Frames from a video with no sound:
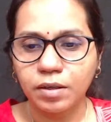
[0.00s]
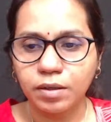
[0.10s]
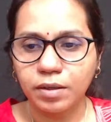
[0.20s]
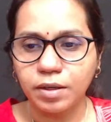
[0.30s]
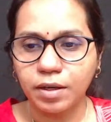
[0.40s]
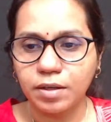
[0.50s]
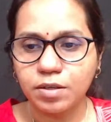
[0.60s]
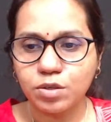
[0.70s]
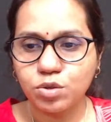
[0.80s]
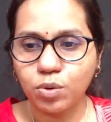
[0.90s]

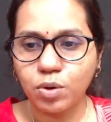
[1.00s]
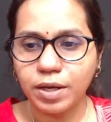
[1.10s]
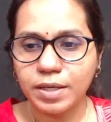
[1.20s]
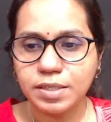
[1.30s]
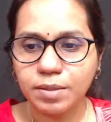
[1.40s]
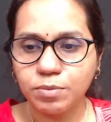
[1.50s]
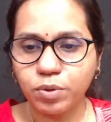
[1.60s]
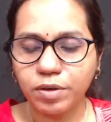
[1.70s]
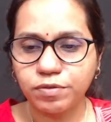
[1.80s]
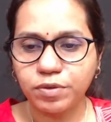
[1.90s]
Yeah, so I seem to
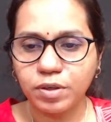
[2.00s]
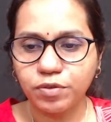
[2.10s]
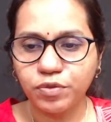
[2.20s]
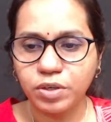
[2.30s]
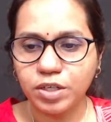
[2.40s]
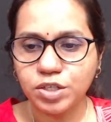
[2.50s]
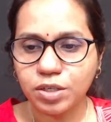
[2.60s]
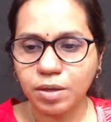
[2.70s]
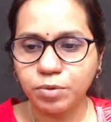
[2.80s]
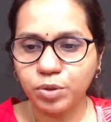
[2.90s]
have
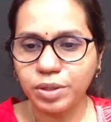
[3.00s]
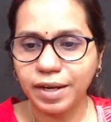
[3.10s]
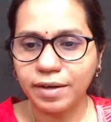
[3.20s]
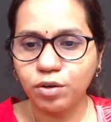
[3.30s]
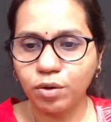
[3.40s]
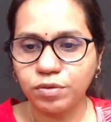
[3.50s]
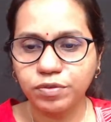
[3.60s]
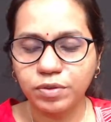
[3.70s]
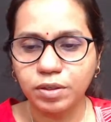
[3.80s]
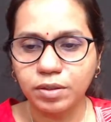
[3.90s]
come to the end of
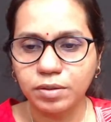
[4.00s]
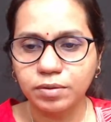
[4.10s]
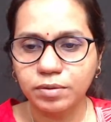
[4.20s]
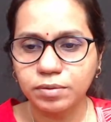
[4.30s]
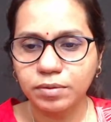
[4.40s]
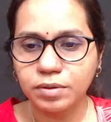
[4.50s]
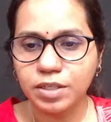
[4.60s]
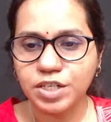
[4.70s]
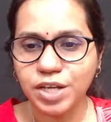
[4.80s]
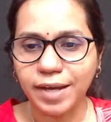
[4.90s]
the
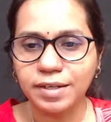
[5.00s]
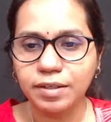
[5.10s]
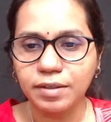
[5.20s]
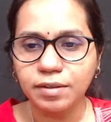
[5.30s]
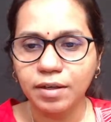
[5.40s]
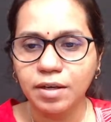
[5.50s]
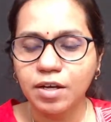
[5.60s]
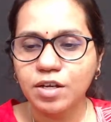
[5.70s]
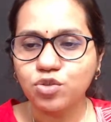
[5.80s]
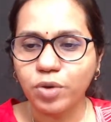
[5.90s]
chat here.
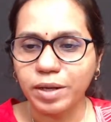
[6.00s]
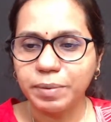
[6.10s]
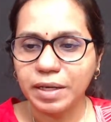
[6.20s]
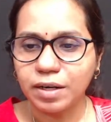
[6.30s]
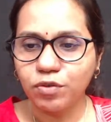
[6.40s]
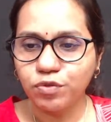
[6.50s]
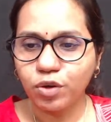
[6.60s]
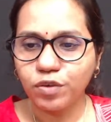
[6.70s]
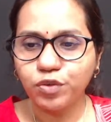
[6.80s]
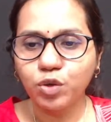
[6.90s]
So I'll be around
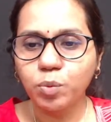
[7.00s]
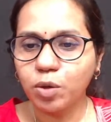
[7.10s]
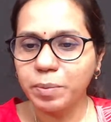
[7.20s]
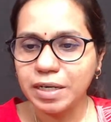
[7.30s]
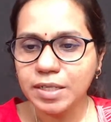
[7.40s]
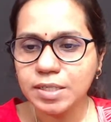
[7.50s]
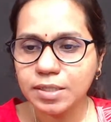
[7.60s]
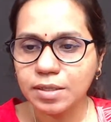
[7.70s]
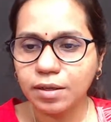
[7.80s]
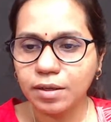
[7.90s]
for a few more
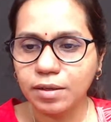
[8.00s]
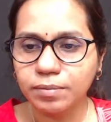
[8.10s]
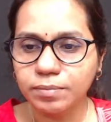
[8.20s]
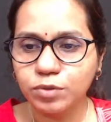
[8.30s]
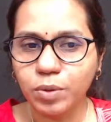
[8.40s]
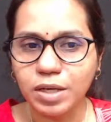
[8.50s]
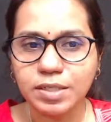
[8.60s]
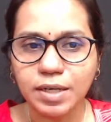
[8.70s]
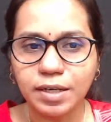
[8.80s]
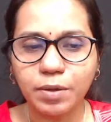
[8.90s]
minutes to
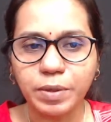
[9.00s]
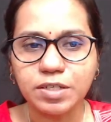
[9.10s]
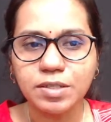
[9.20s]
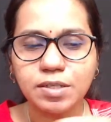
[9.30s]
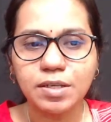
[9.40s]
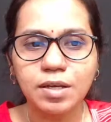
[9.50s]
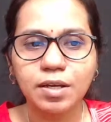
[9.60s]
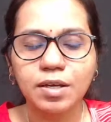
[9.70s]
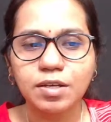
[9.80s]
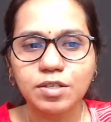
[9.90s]
answer any questions.
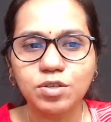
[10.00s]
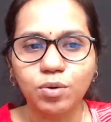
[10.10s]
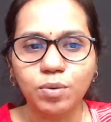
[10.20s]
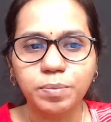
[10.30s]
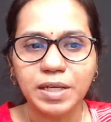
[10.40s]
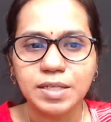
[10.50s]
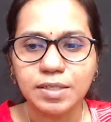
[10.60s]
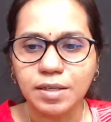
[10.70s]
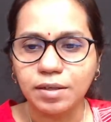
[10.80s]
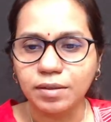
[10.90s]
So please
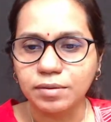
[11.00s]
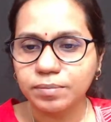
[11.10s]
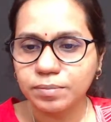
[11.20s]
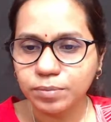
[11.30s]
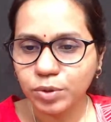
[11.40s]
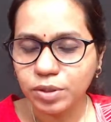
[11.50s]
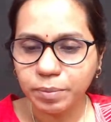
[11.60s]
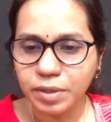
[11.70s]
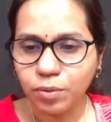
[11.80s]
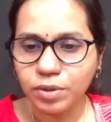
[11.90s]
put
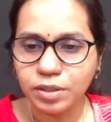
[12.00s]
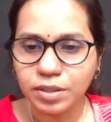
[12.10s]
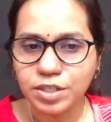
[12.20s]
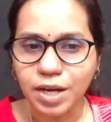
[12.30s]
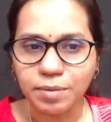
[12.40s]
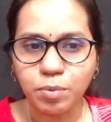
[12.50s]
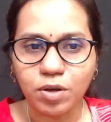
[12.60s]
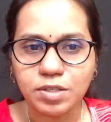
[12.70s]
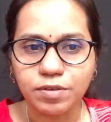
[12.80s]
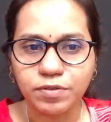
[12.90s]
them down in the chat
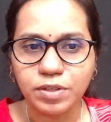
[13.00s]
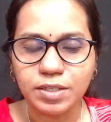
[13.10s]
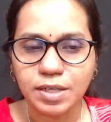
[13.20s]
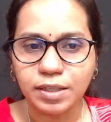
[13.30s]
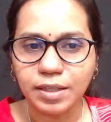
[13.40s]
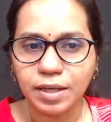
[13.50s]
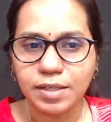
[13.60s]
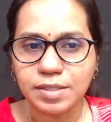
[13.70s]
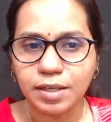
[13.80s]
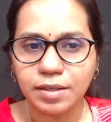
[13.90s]
box if there's anything
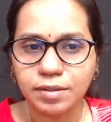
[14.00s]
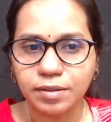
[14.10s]
else that